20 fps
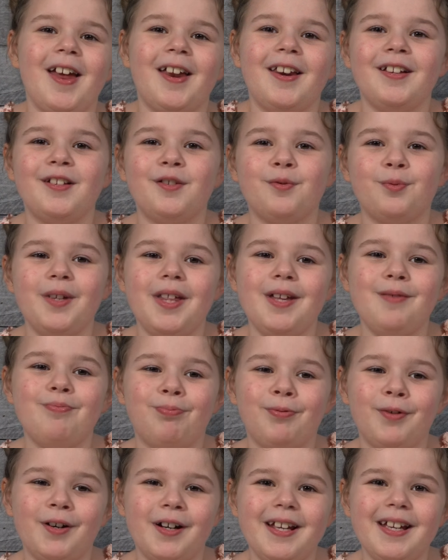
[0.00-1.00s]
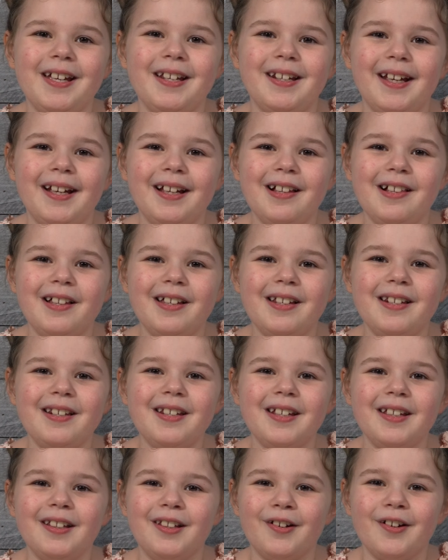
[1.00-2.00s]
And it's really pretty in
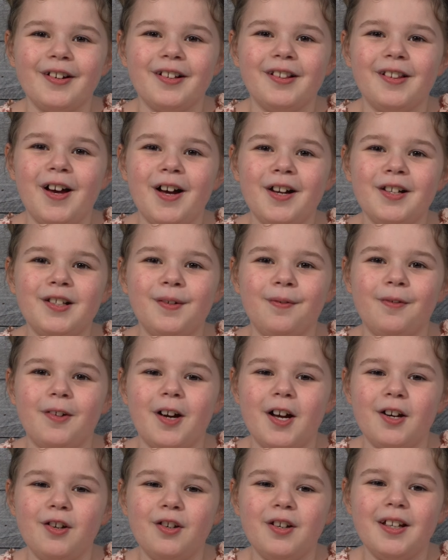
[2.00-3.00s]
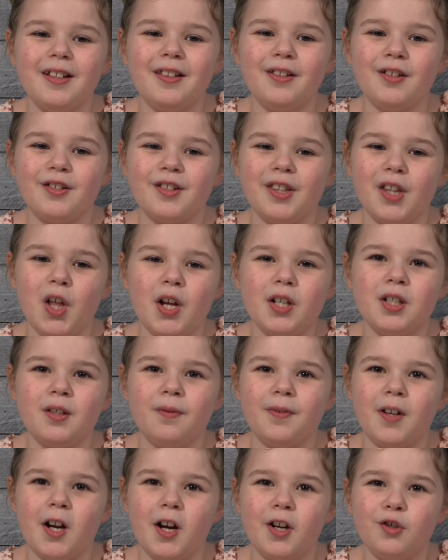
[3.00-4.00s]
England, and there's lots of con- and there's lots
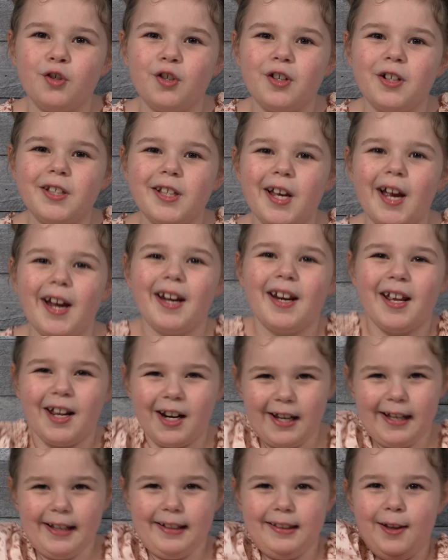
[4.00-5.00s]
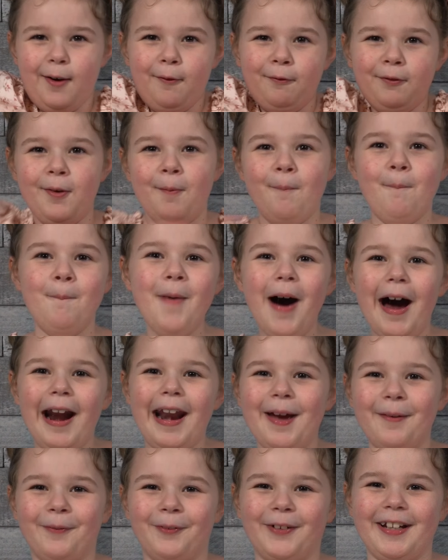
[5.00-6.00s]
of countryside, and I love the mud
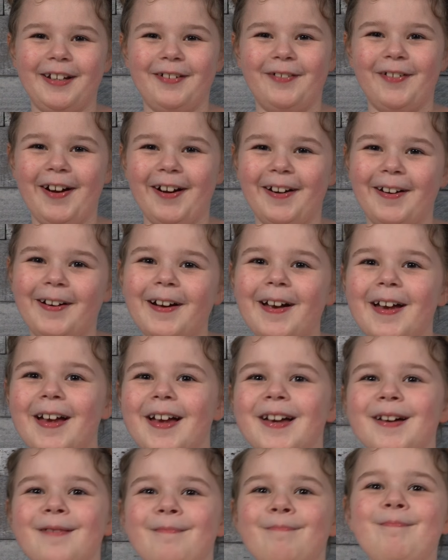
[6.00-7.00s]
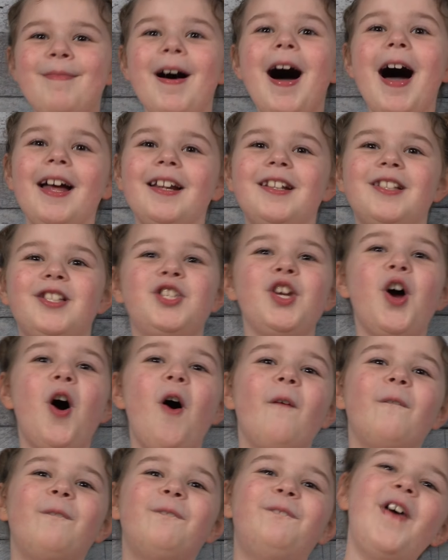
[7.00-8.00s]
everywhere. Mud
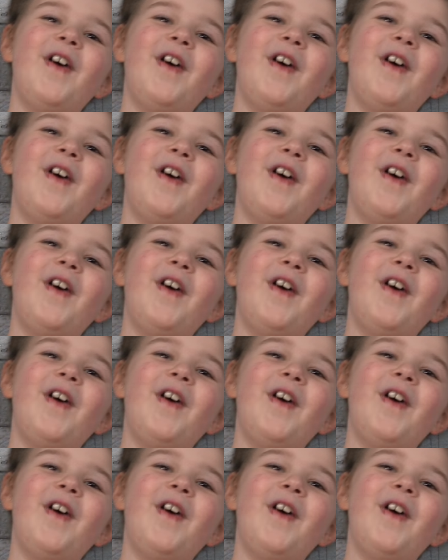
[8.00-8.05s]
so